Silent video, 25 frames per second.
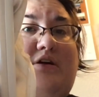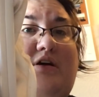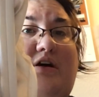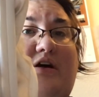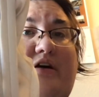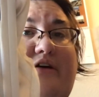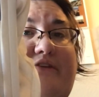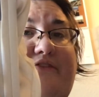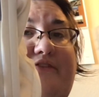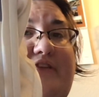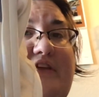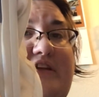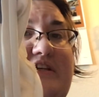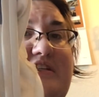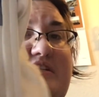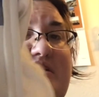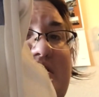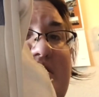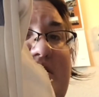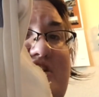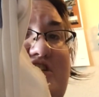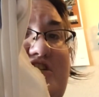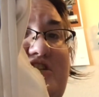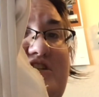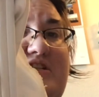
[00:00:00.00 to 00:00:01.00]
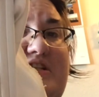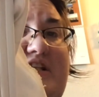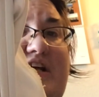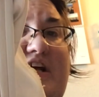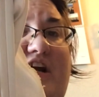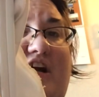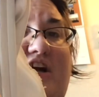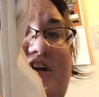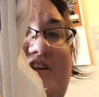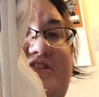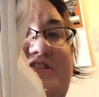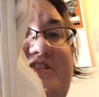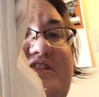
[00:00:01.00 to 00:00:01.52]
of these stitches that
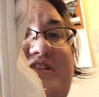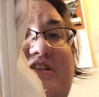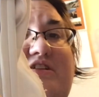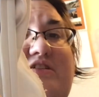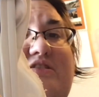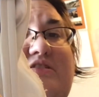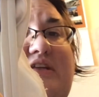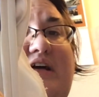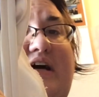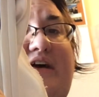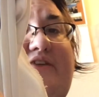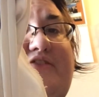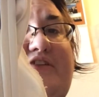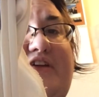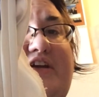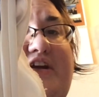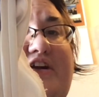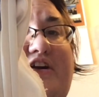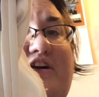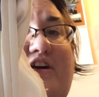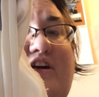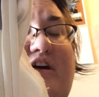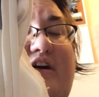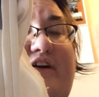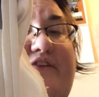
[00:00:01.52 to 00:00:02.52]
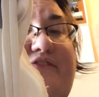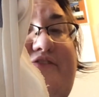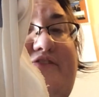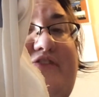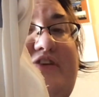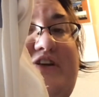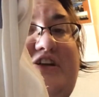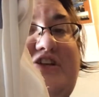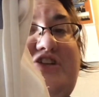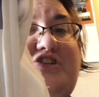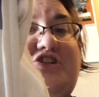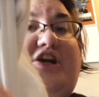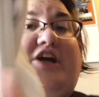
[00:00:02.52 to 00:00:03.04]
are still left here
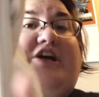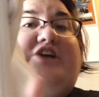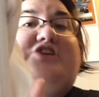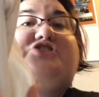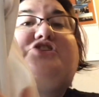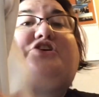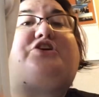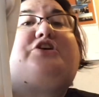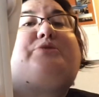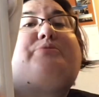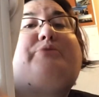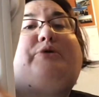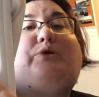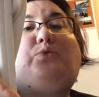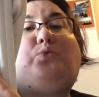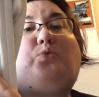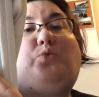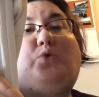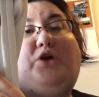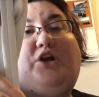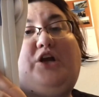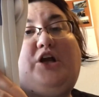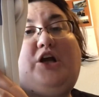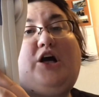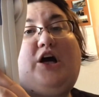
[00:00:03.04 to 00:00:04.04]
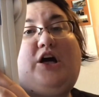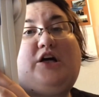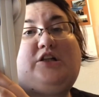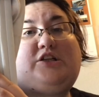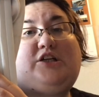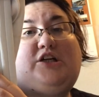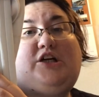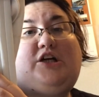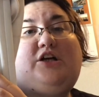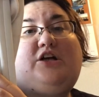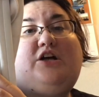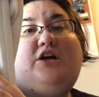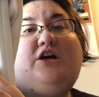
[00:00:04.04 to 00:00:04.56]
unfinished are actually going to be one
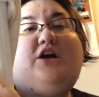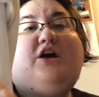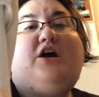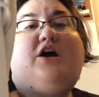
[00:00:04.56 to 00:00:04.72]
color.